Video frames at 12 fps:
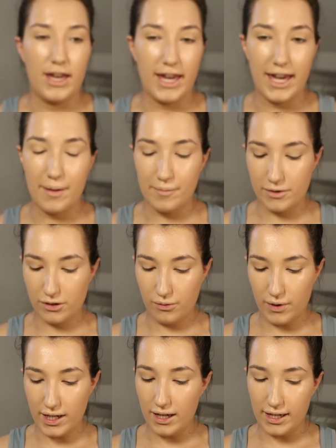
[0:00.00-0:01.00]
It's
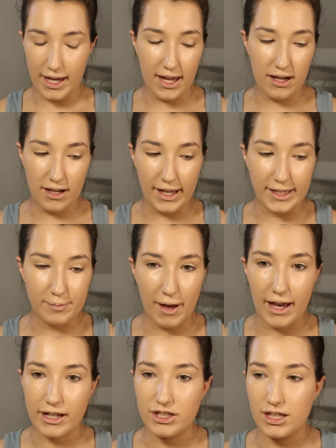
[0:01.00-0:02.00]
quite, again, nice
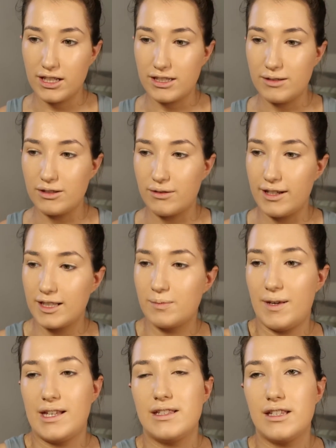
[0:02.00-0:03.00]
packaging, seems quite
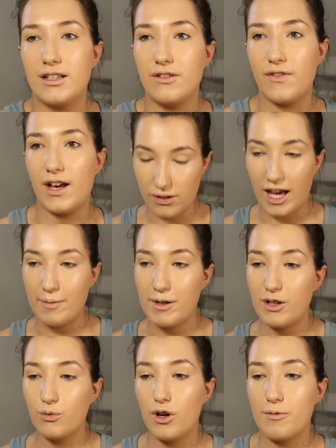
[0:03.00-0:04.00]
expensive. So I
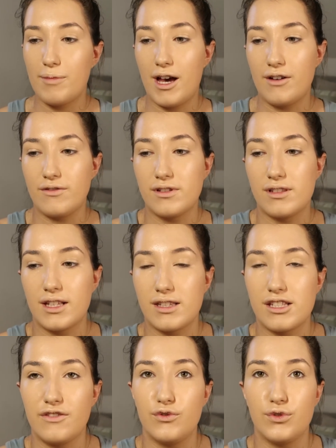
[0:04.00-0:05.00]
paid
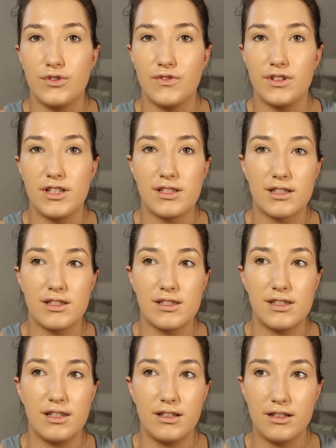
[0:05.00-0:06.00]
£1.64 for this
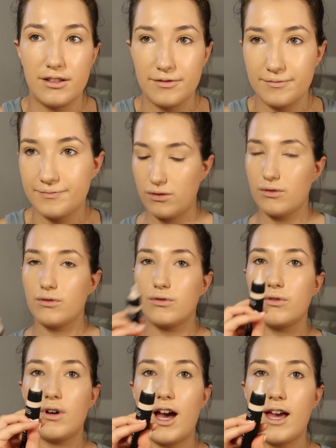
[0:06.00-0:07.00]
concealer.
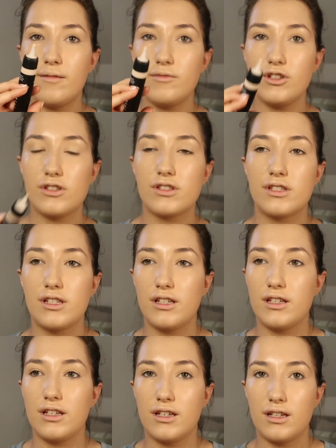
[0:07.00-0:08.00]
So I'm used
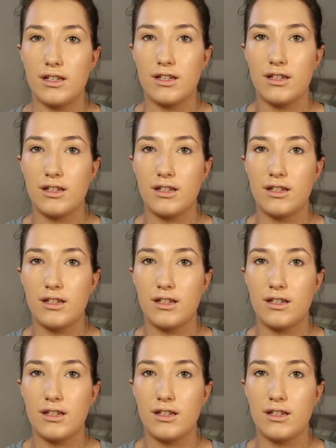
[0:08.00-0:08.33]
to